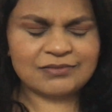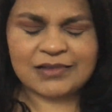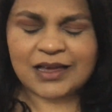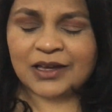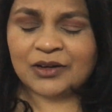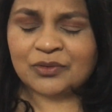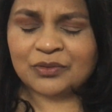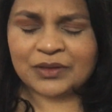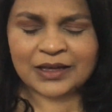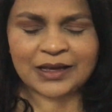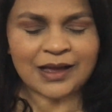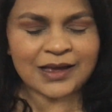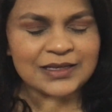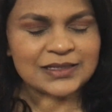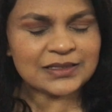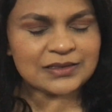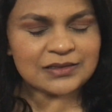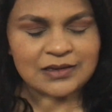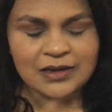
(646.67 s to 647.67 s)
don't think I
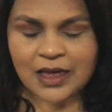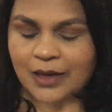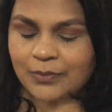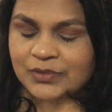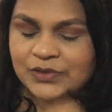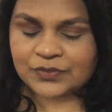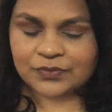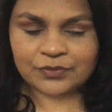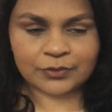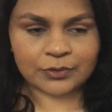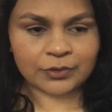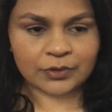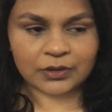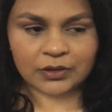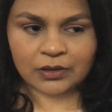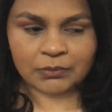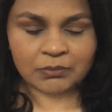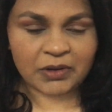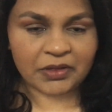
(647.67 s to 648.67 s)
slept
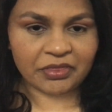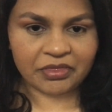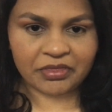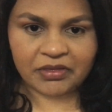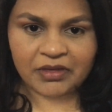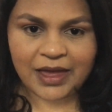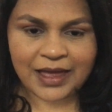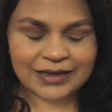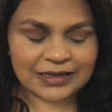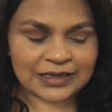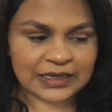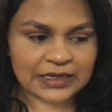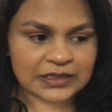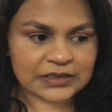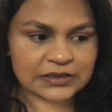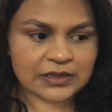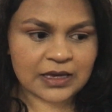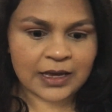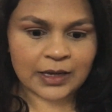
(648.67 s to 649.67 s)
for a month at
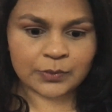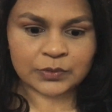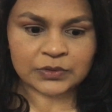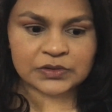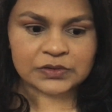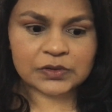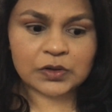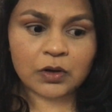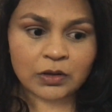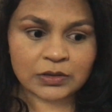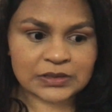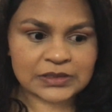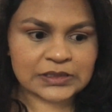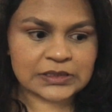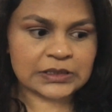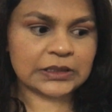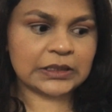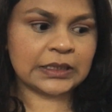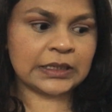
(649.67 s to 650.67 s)
least. I was
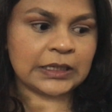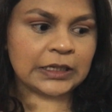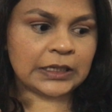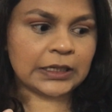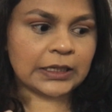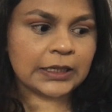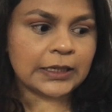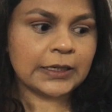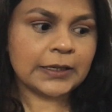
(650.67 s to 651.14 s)
constantly